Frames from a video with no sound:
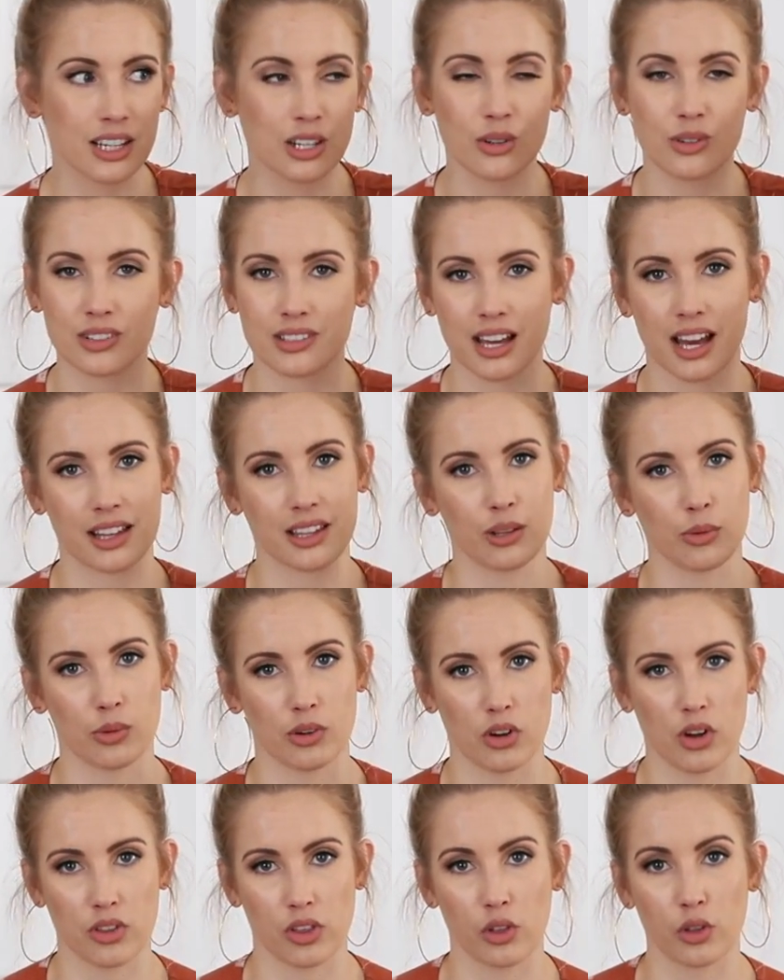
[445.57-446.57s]
I know exactly
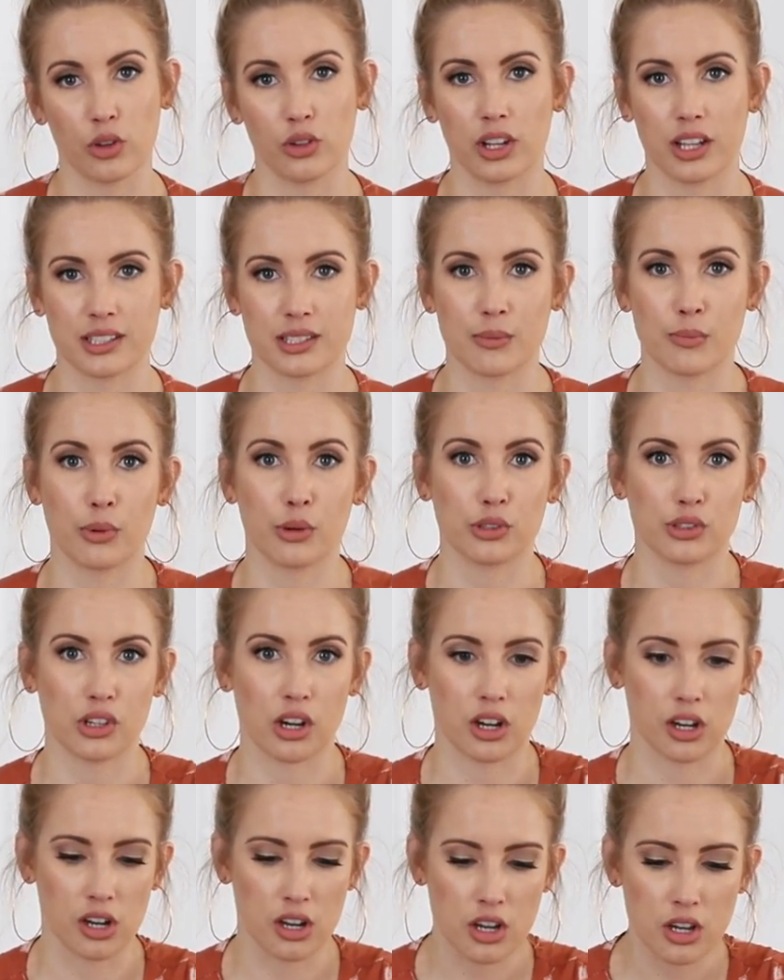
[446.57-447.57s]
where all the little nuts and bolts
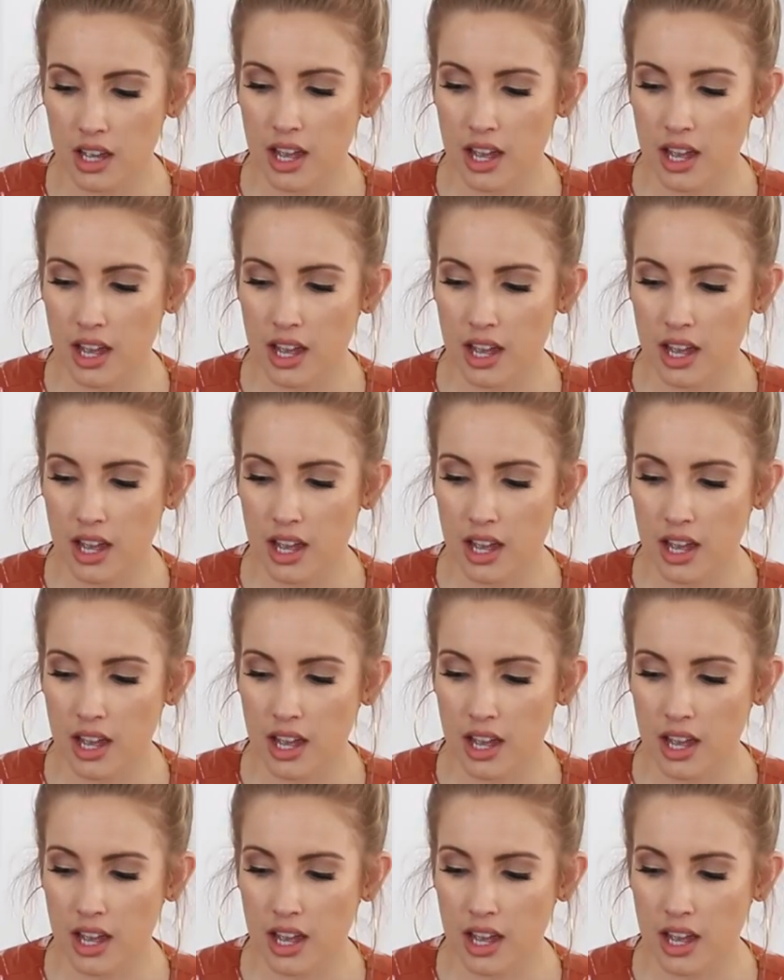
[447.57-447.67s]
are.